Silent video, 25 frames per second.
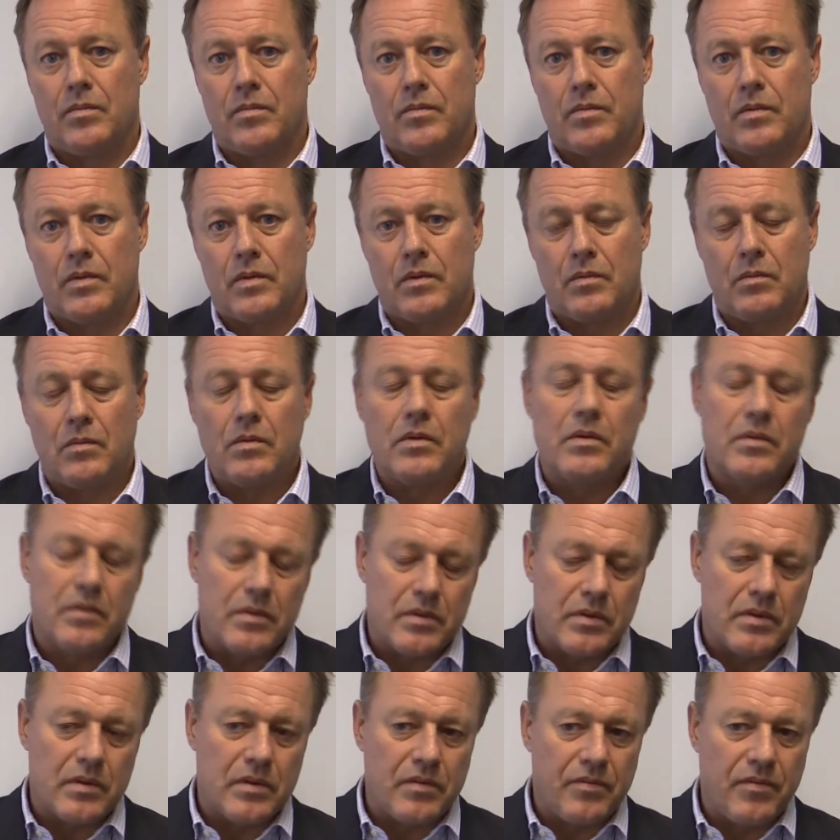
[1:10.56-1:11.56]

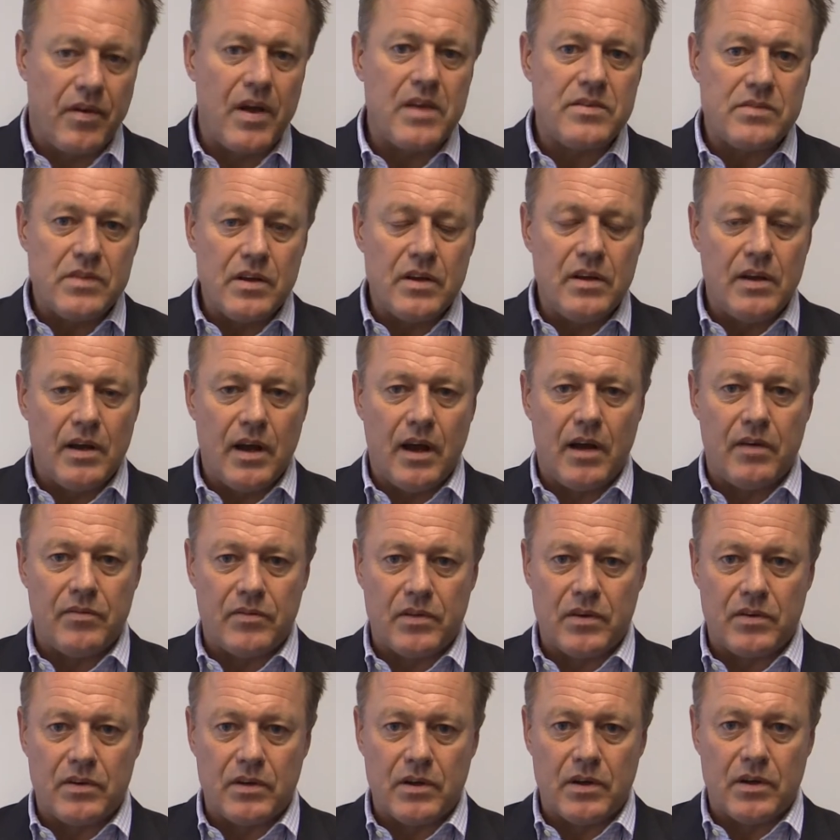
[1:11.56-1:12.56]
The first thing you have
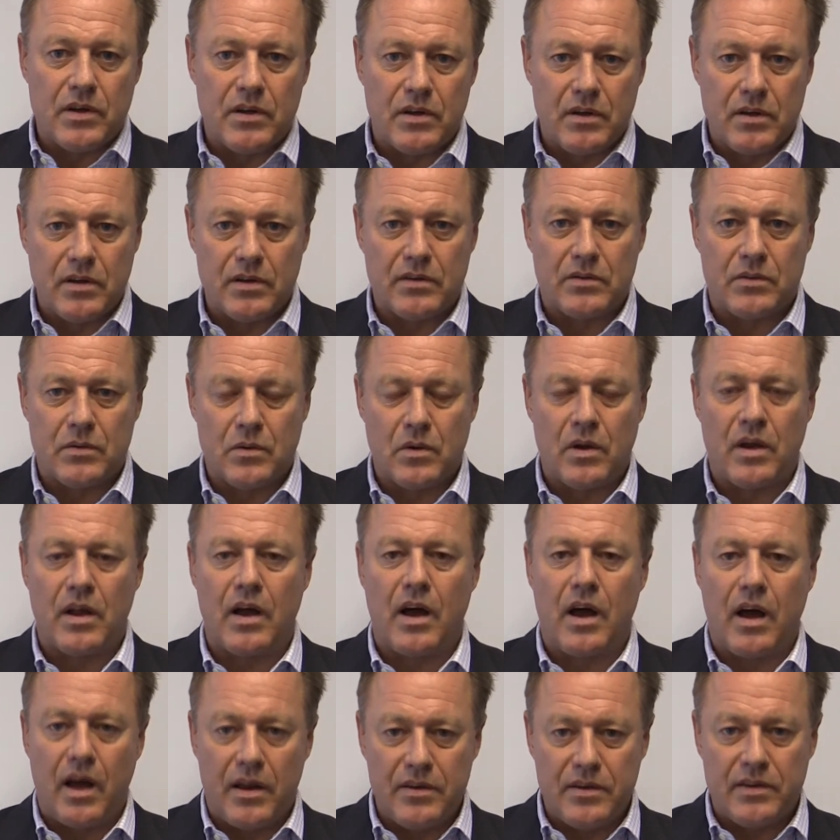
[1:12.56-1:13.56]
to do is to
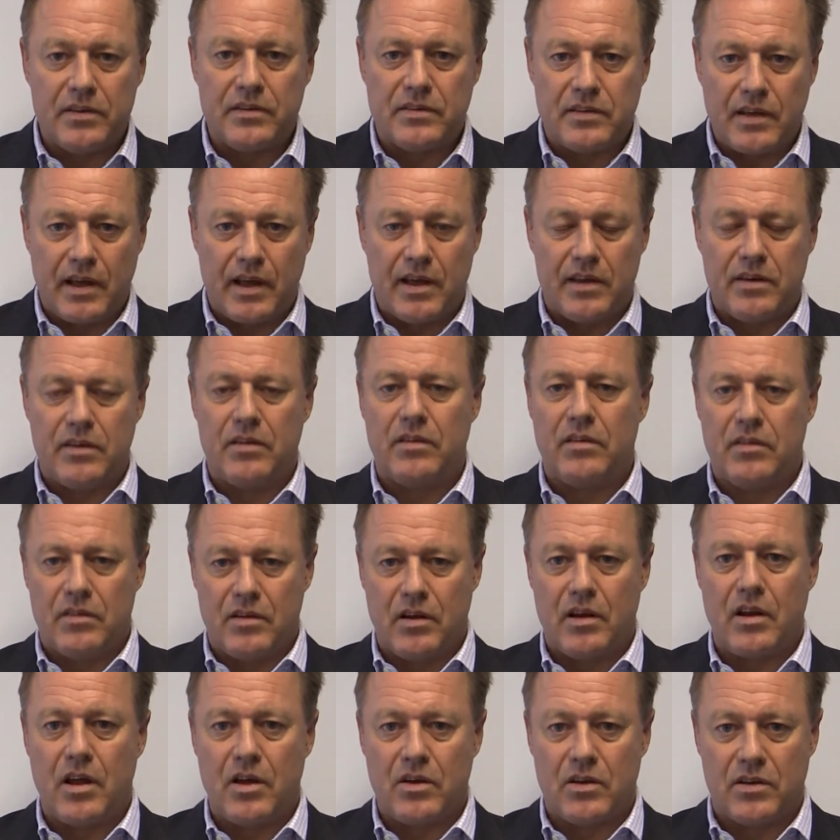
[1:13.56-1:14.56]
understand the
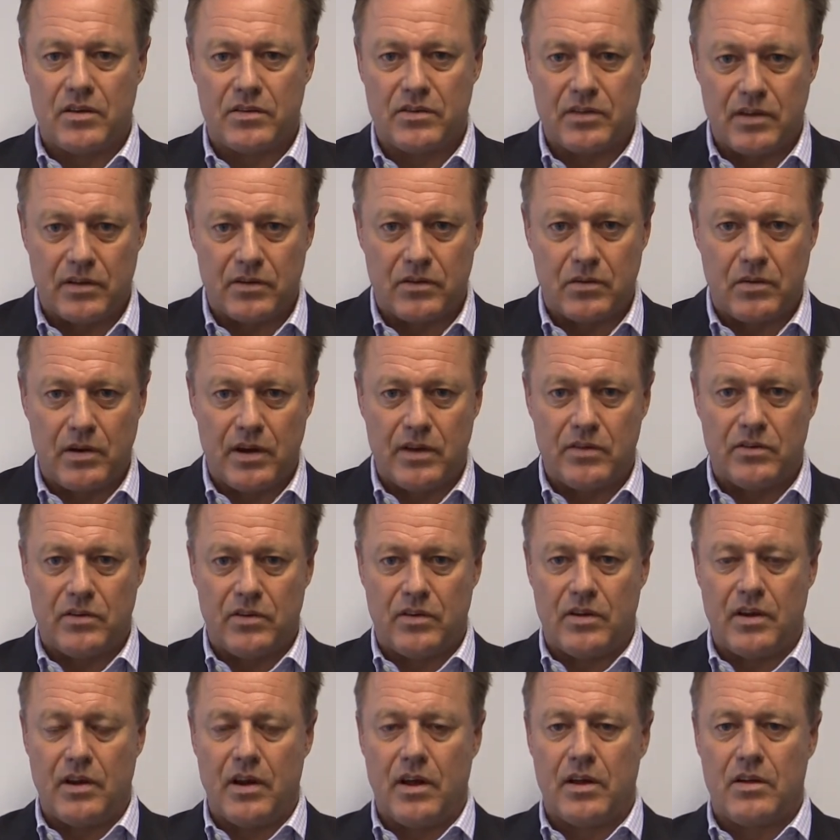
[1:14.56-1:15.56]
local
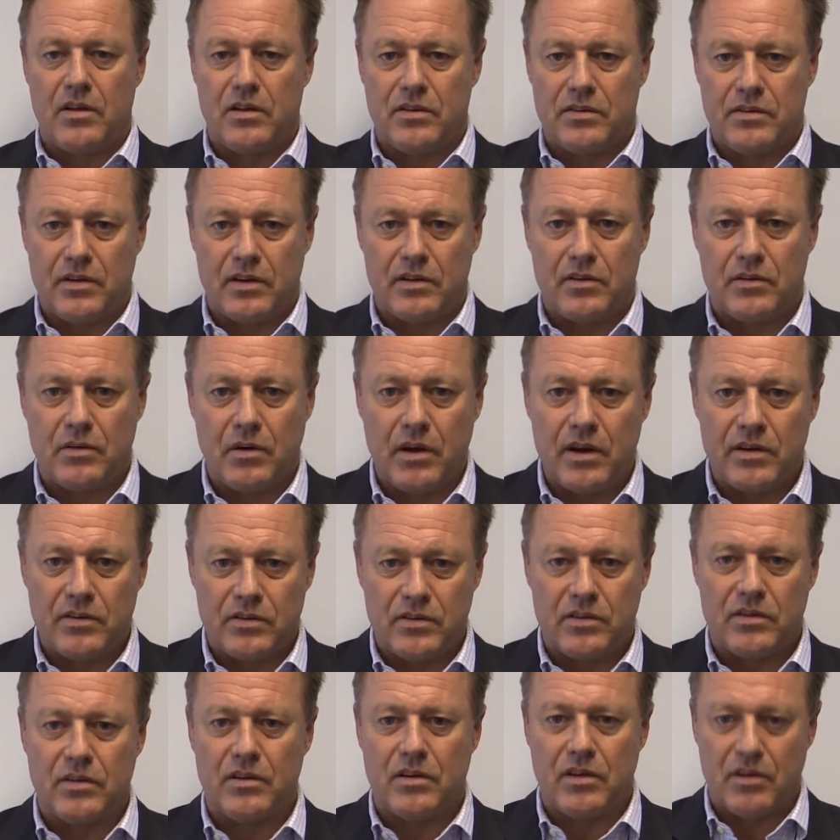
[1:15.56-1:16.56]
situation
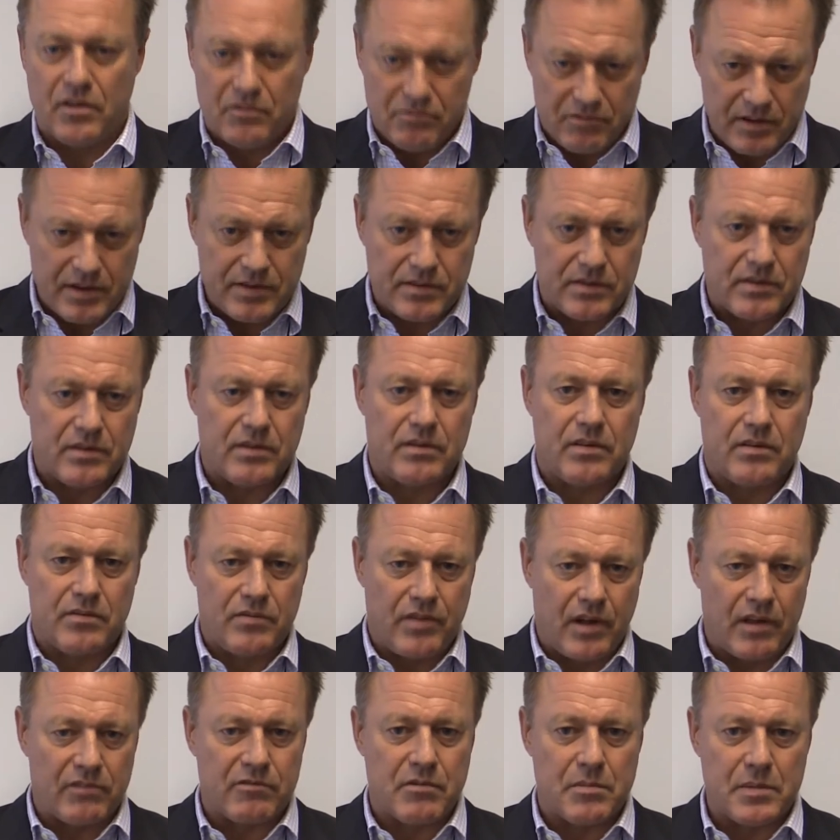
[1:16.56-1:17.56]
of risk and
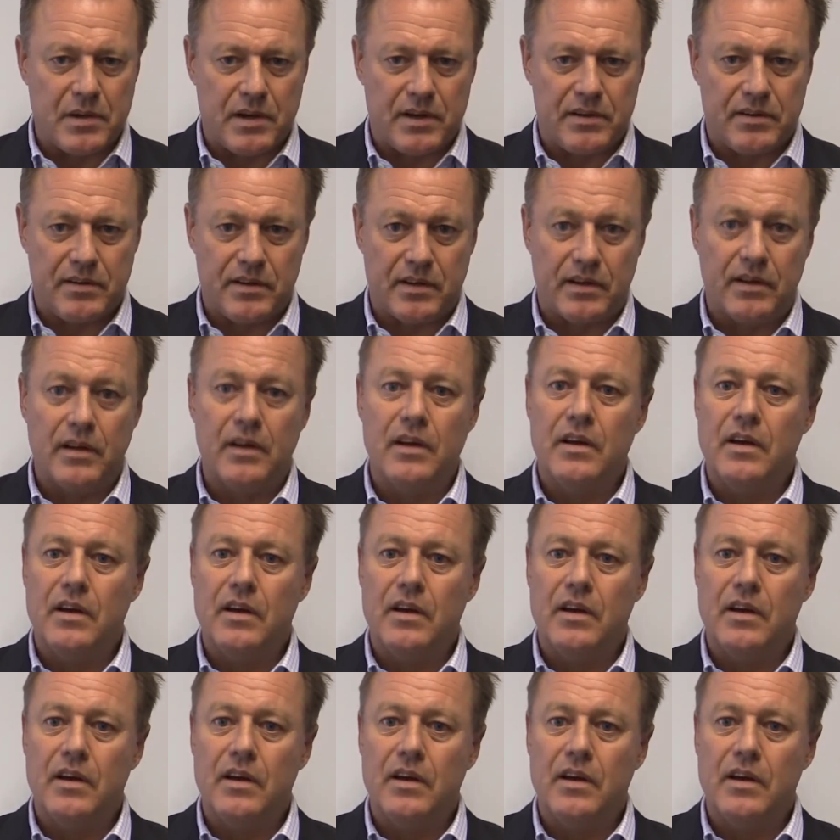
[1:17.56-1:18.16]
vulnerability.